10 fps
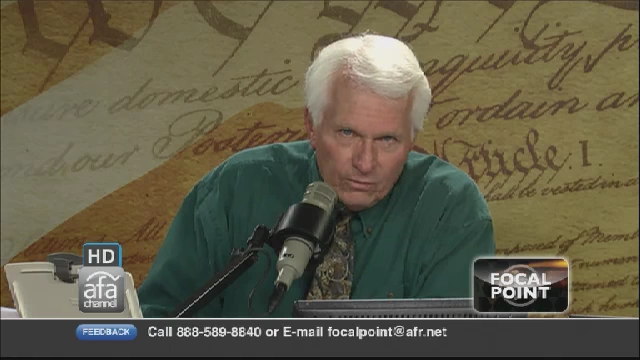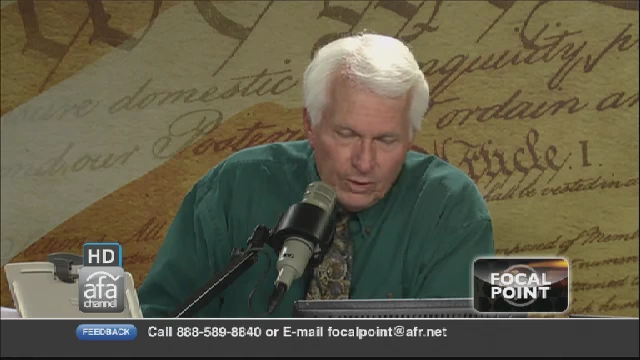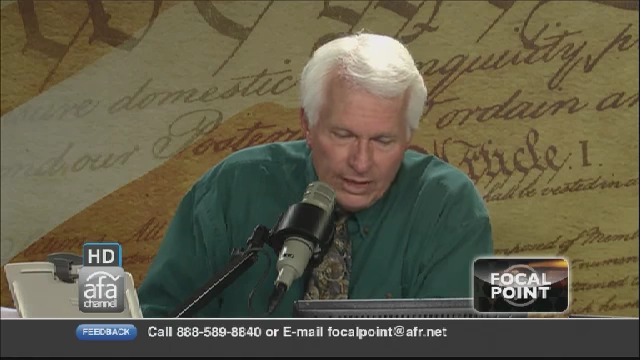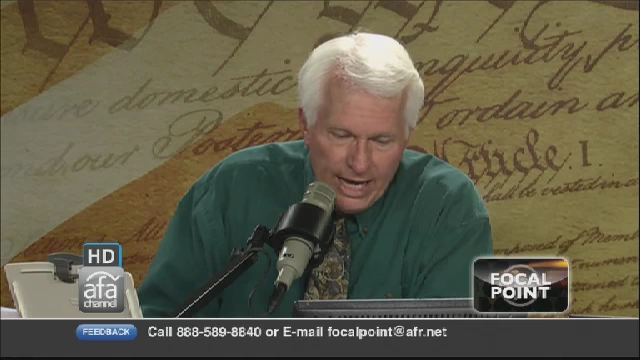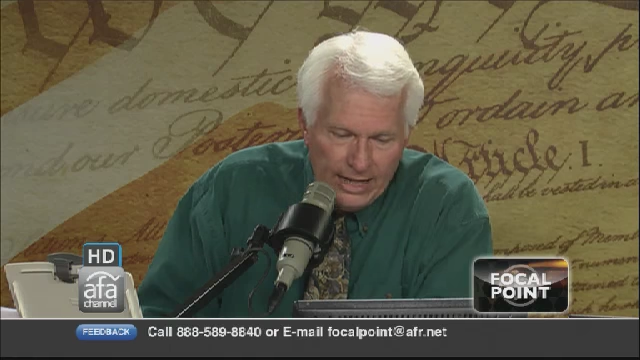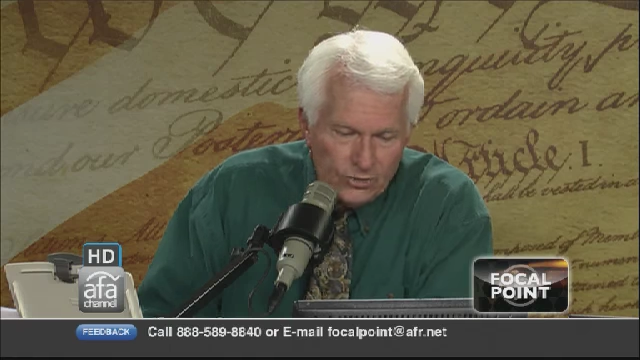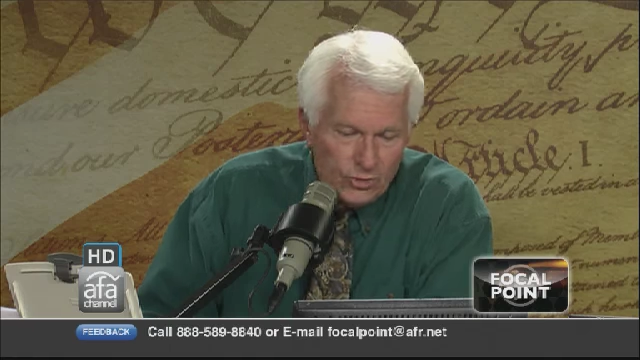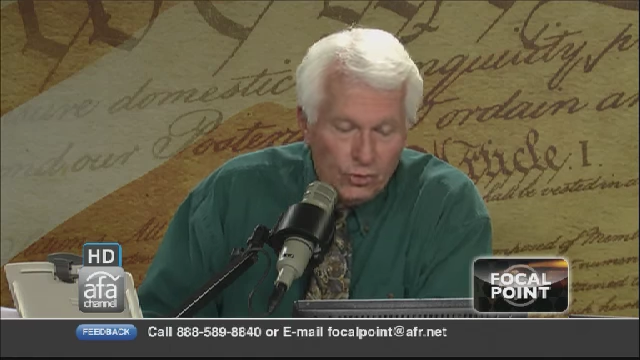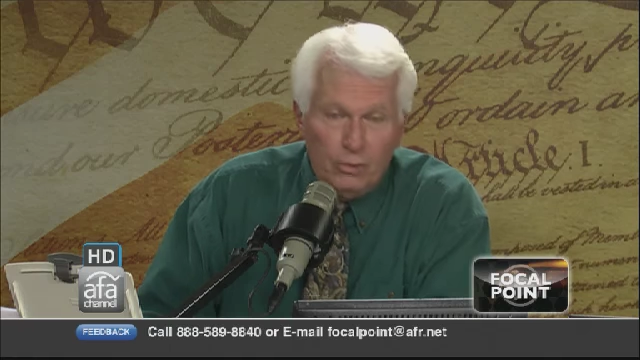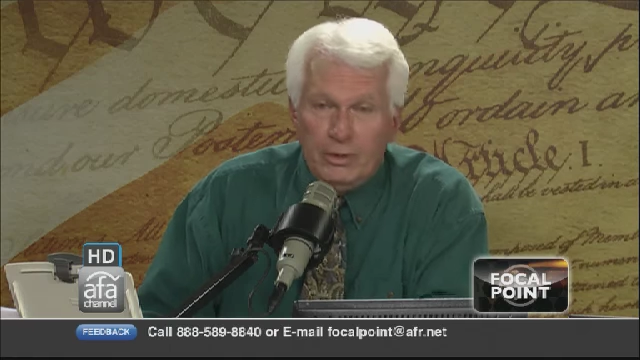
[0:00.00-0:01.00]
We can and
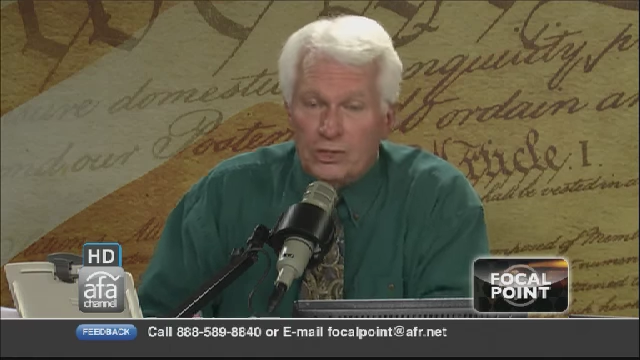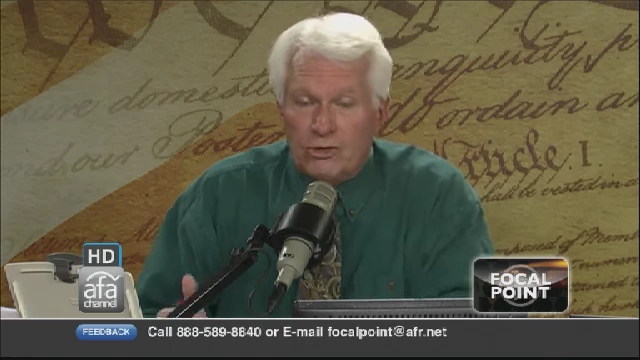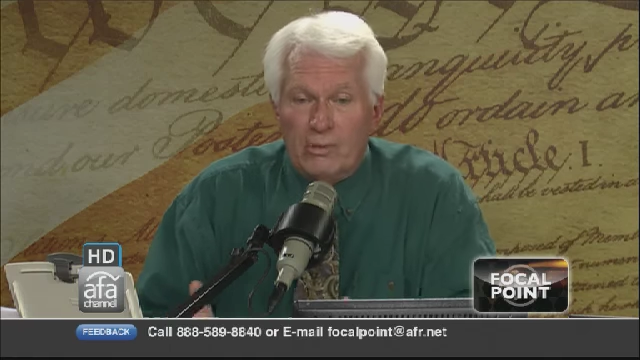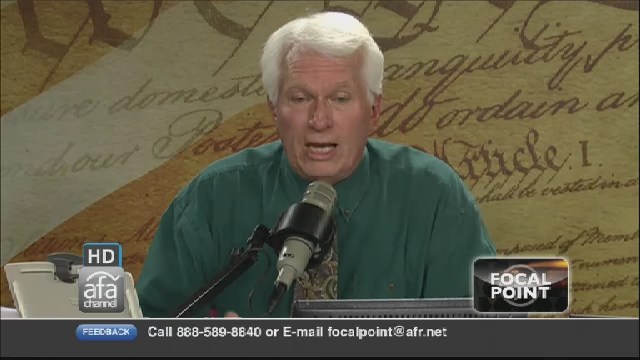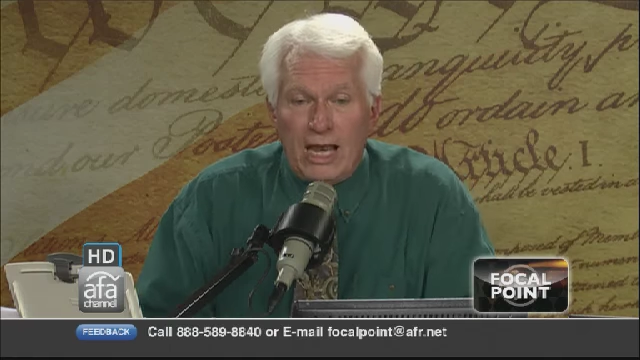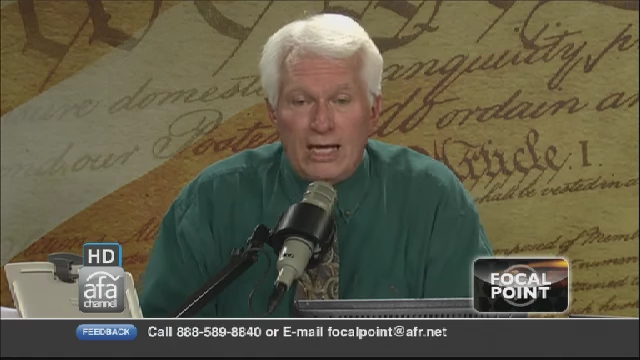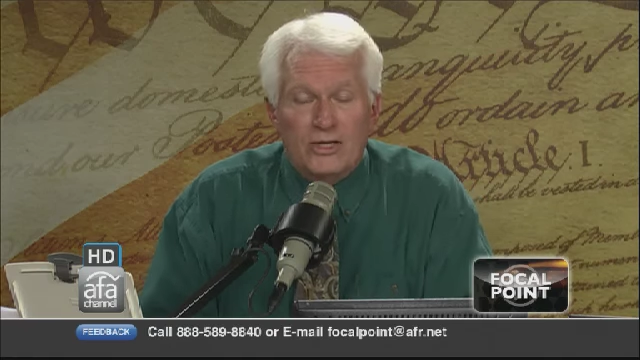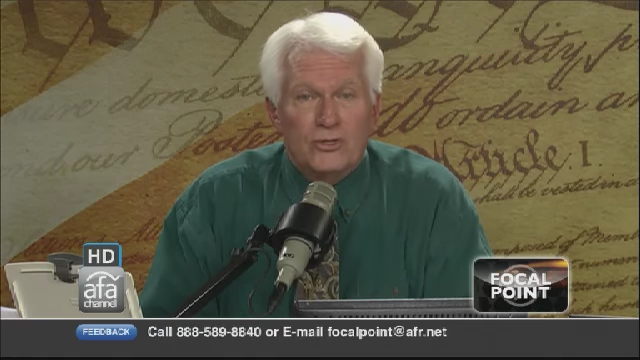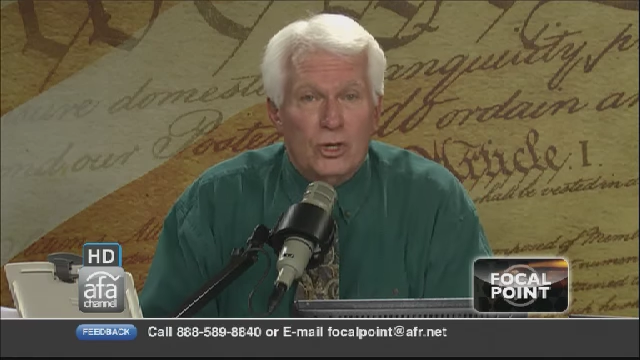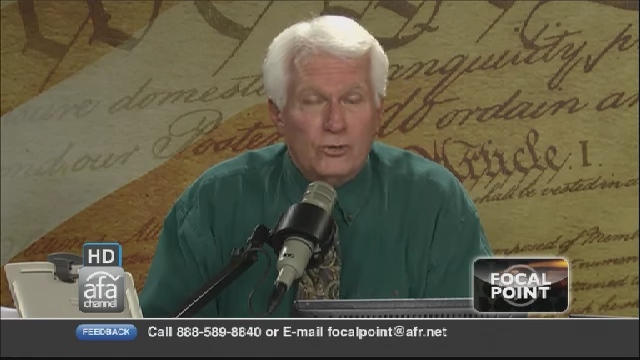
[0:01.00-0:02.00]
should do it. We discriminate
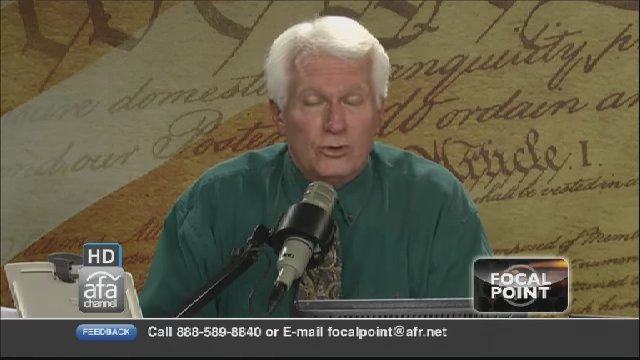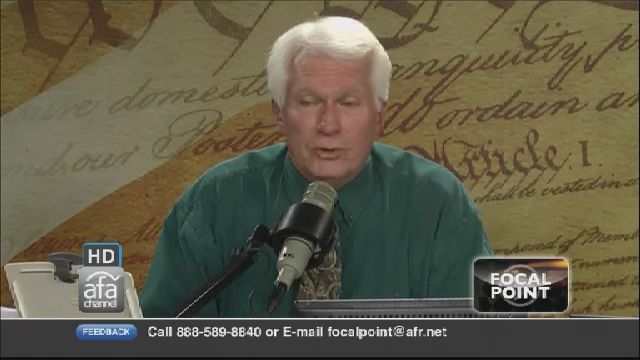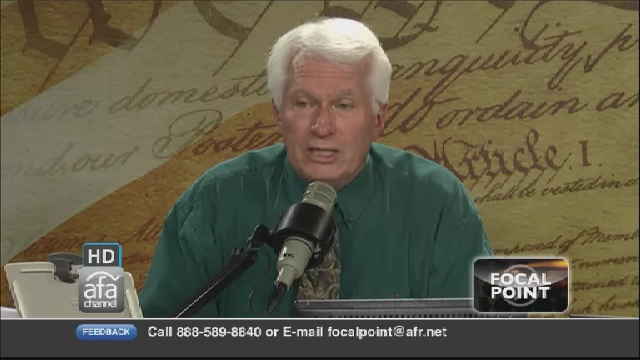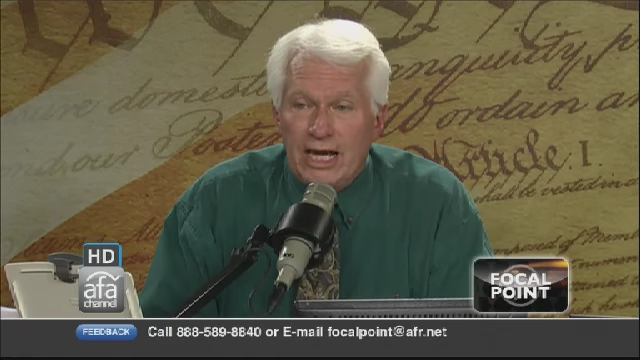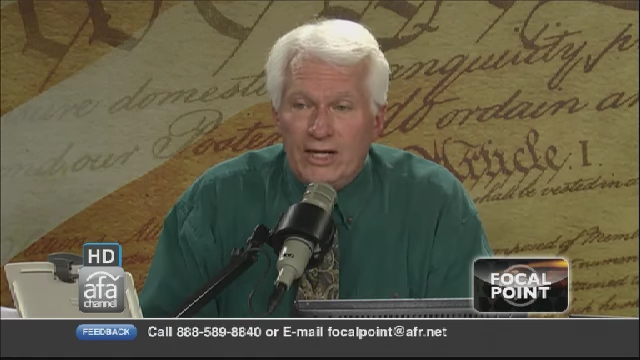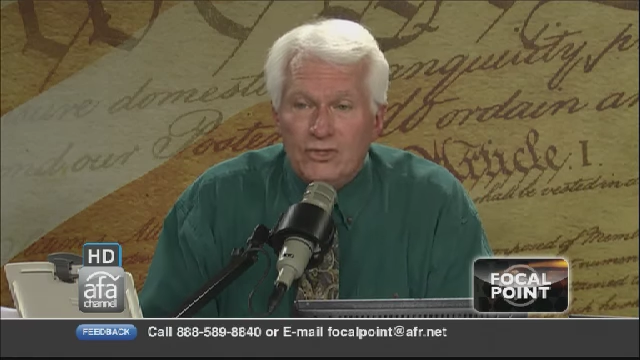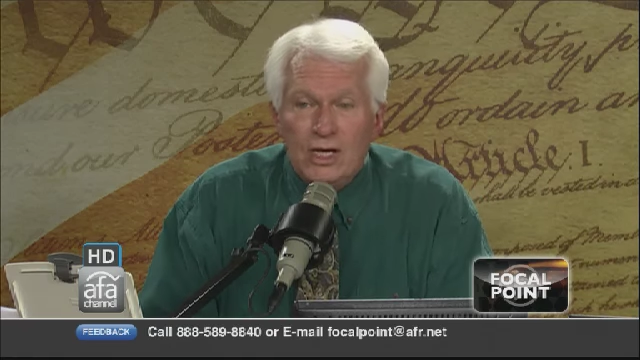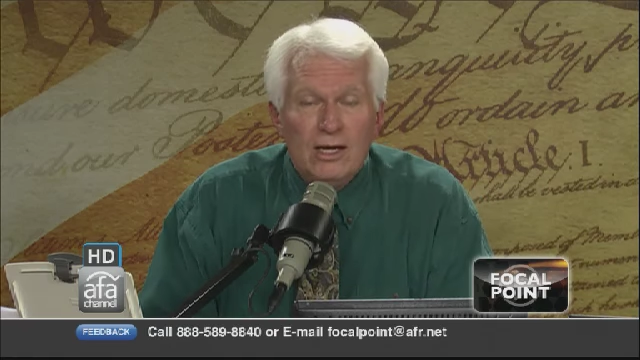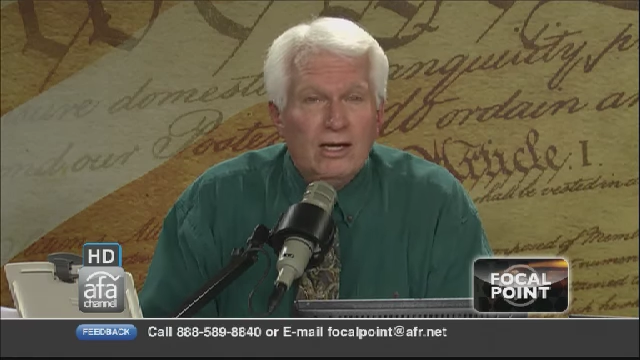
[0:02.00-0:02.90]
against those who engage